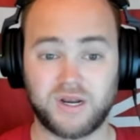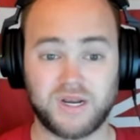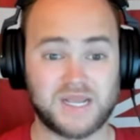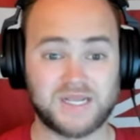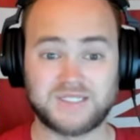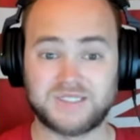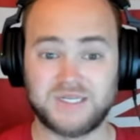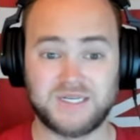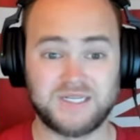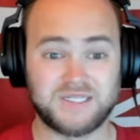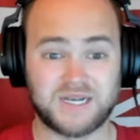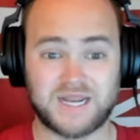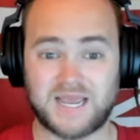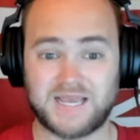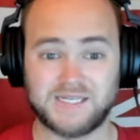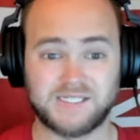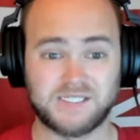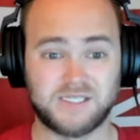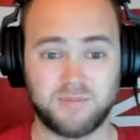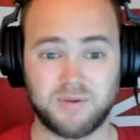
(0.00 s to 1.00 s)
And next season
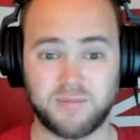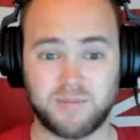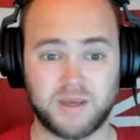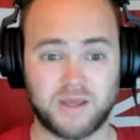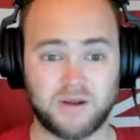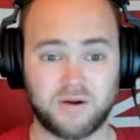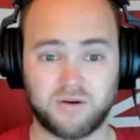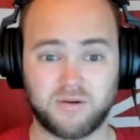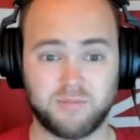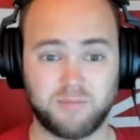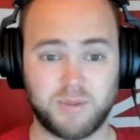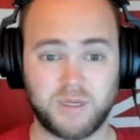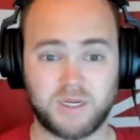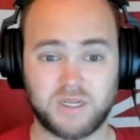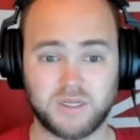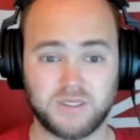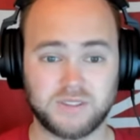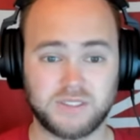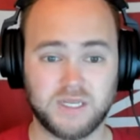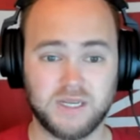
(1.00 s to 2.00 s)
has to be better
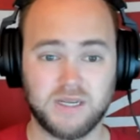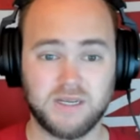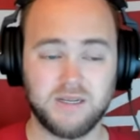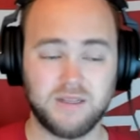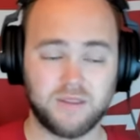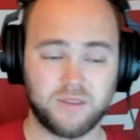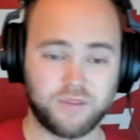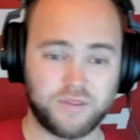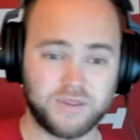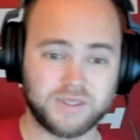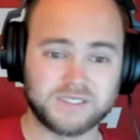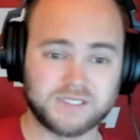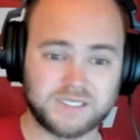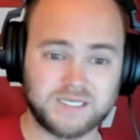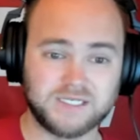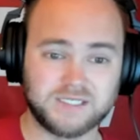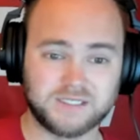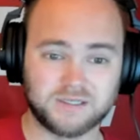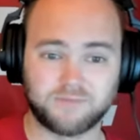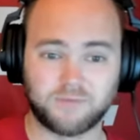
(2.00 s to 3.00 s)
because this
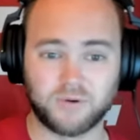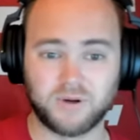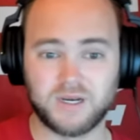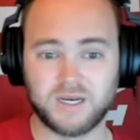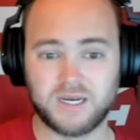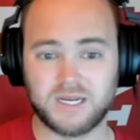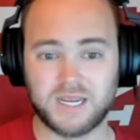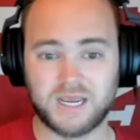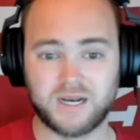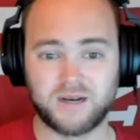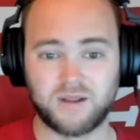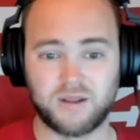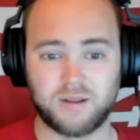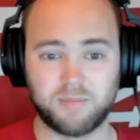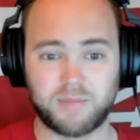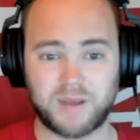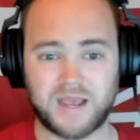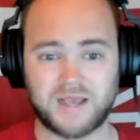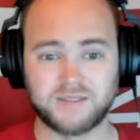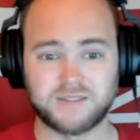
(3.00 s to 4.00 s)
season for Indiana
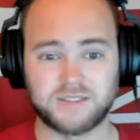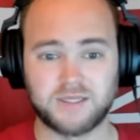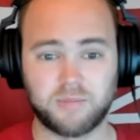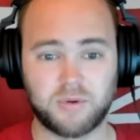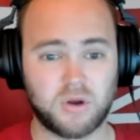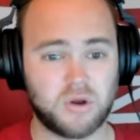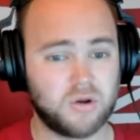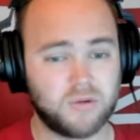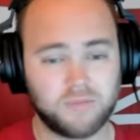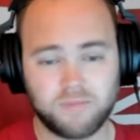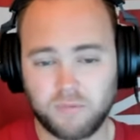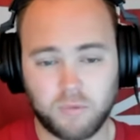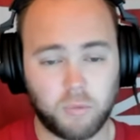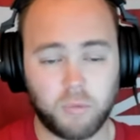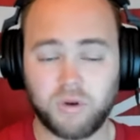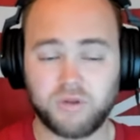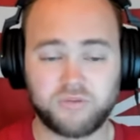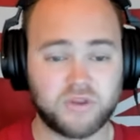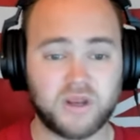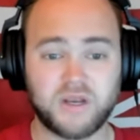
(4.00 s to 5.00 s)
basketball
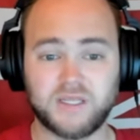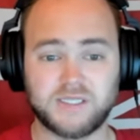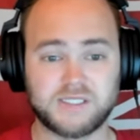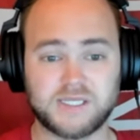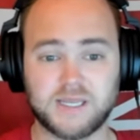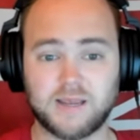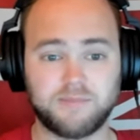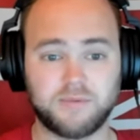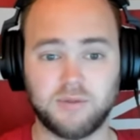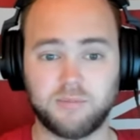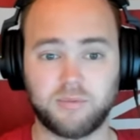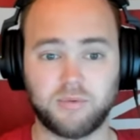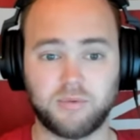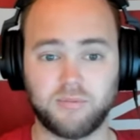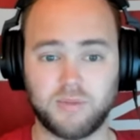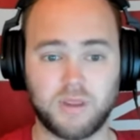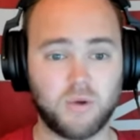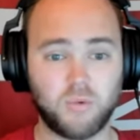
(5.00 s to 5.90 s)
was unacceptable.